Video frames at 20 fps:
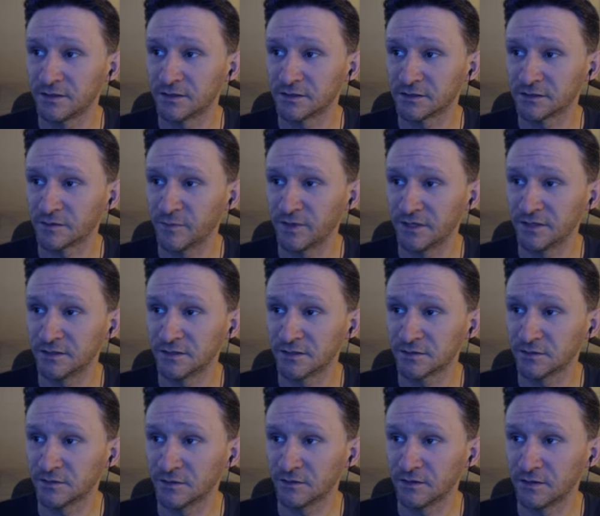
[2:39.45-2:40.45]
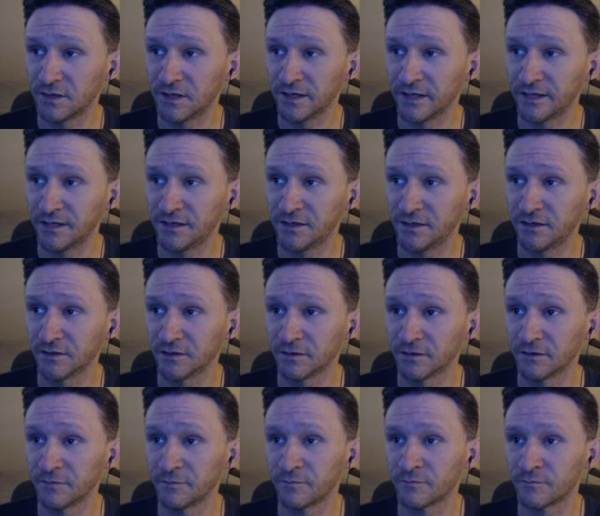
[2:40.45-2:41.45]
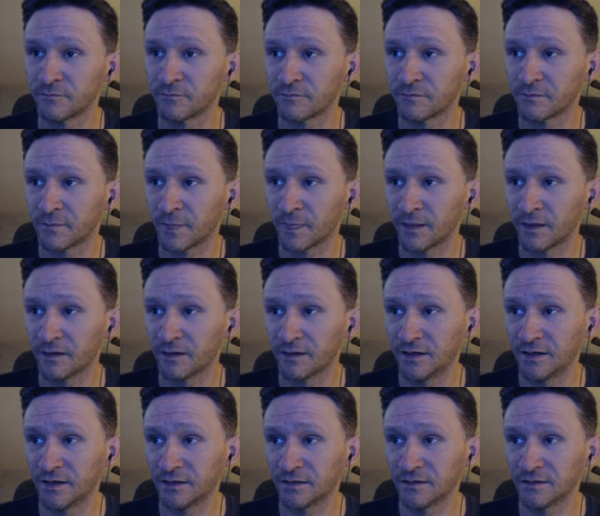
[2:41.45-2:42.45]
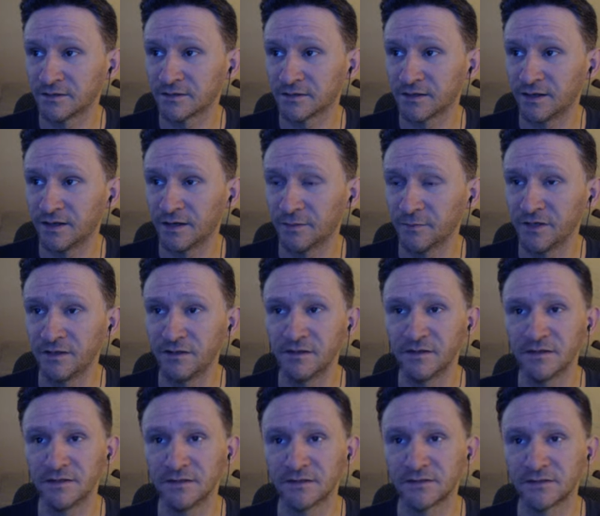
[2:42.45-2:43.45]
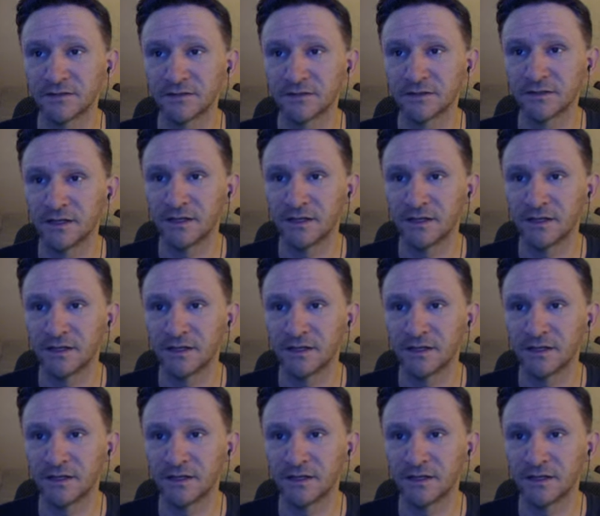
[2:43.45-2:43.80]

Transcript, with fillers: So let me insert a line here and let's copy this,